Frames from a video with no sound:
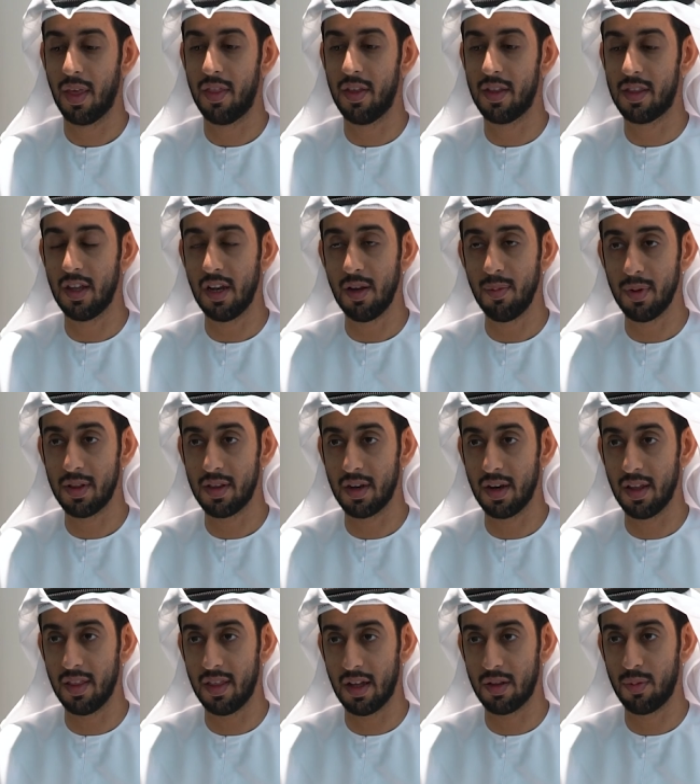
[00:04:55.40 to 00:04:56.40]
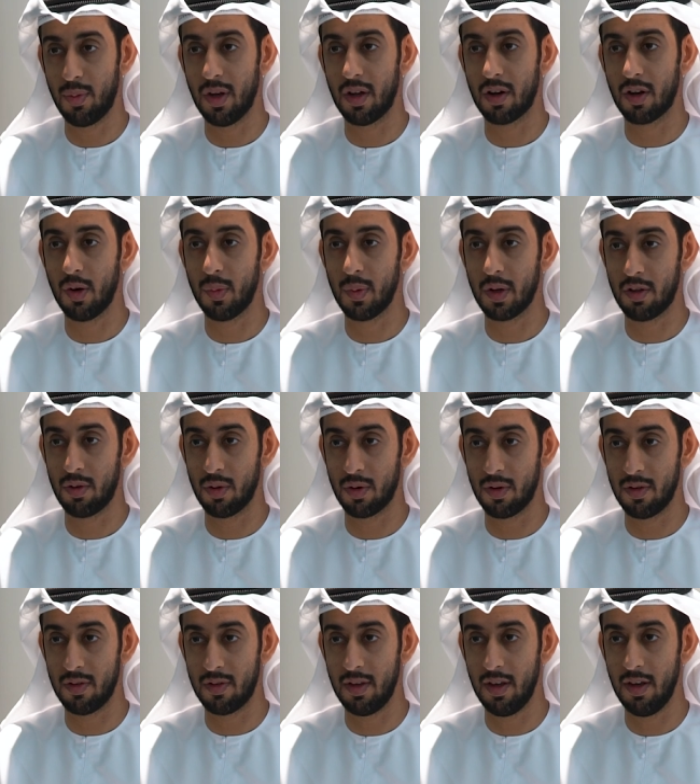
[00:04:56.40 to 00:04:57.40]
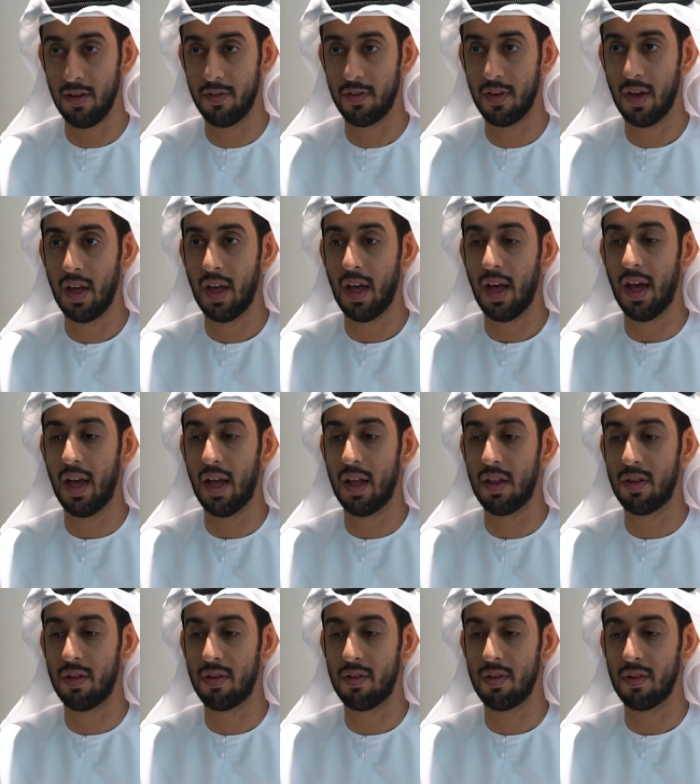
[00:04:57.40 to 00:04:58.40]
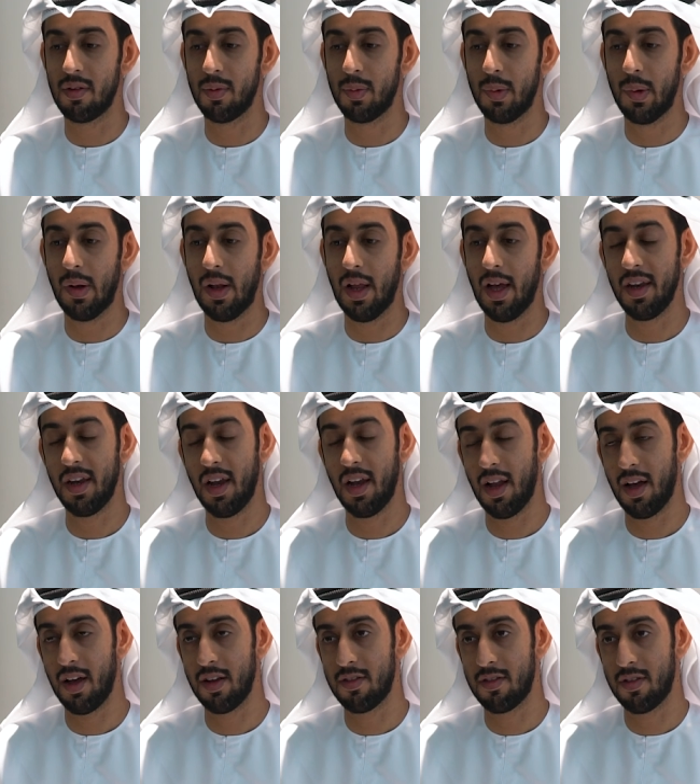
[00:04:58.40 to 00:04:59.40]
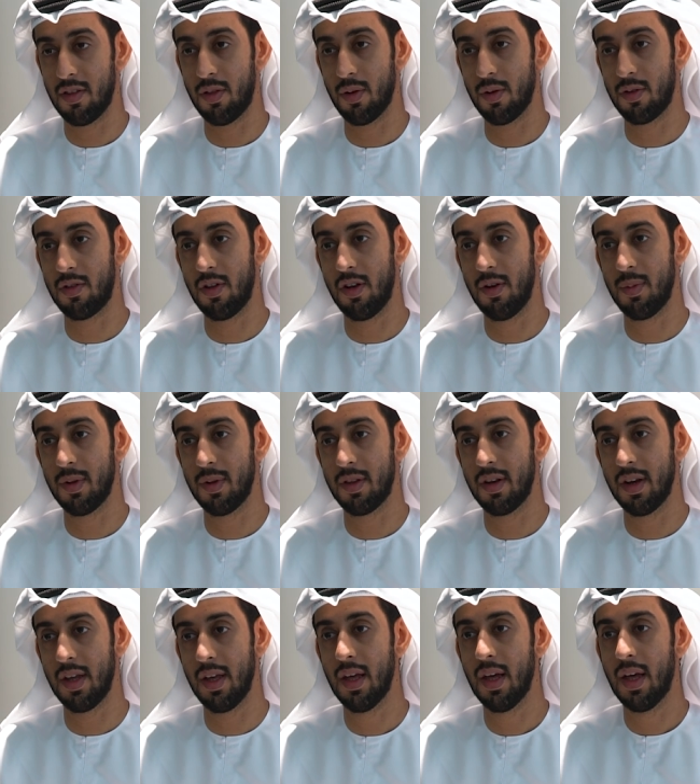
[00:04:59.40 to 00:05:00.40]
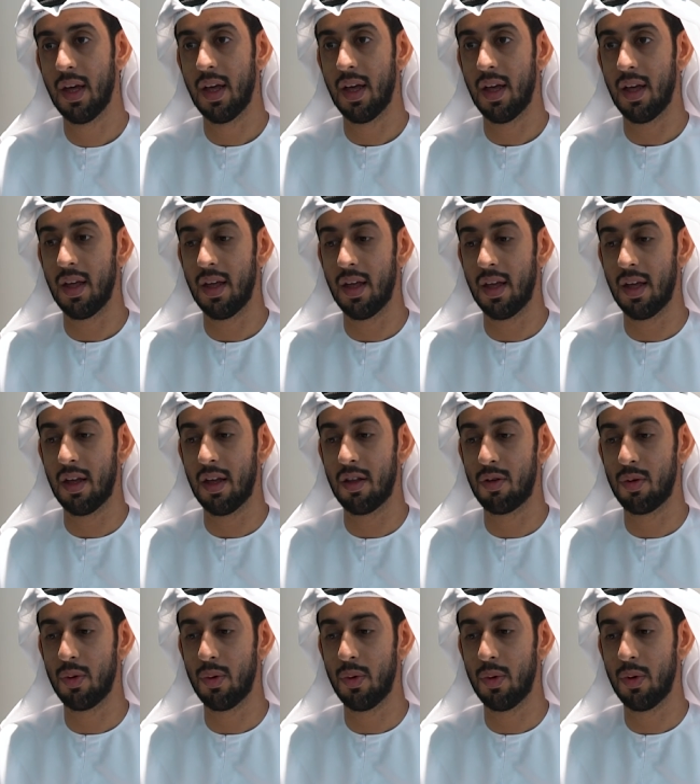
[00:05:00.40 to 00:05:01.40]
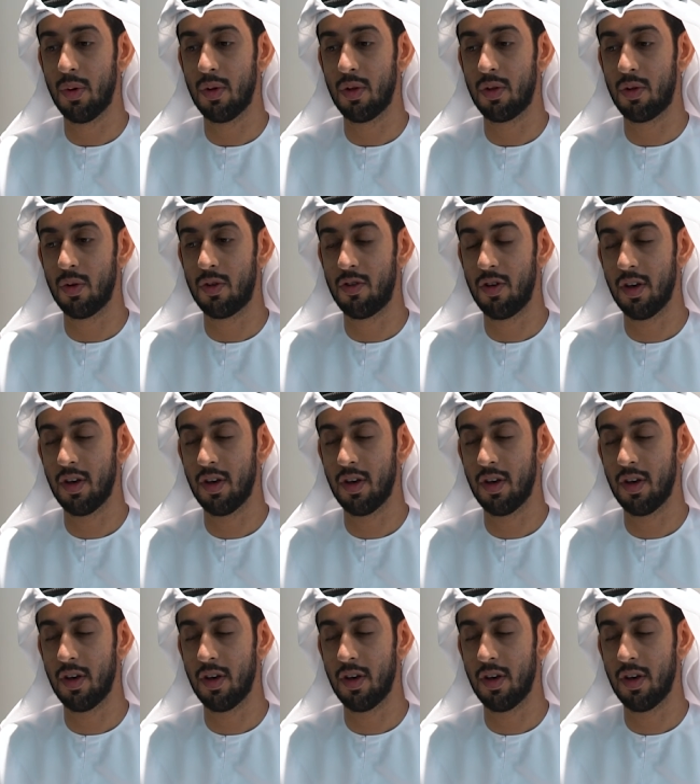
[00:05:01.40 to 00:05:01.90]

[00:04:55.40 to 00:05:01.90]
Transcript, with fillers: the telemetry that we are going to receive and we'll analyze those telemetry to